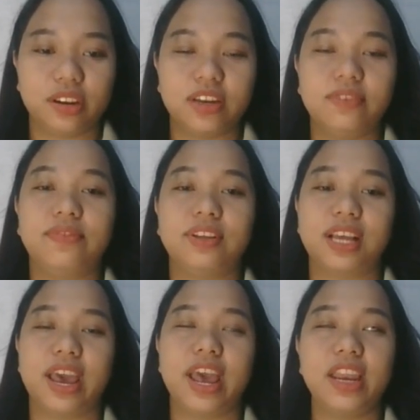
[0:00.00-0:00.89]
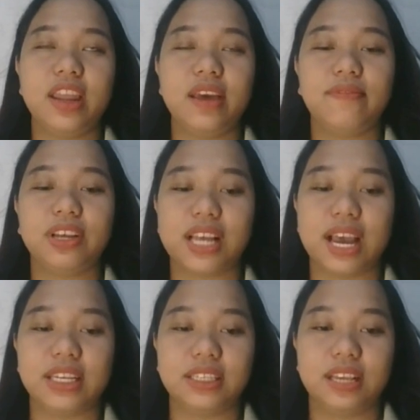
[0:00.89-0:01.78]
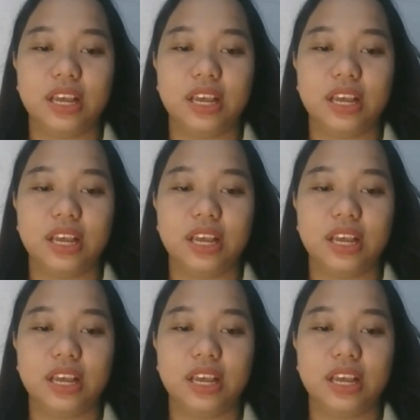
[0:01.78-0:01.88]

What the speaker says: and emphasized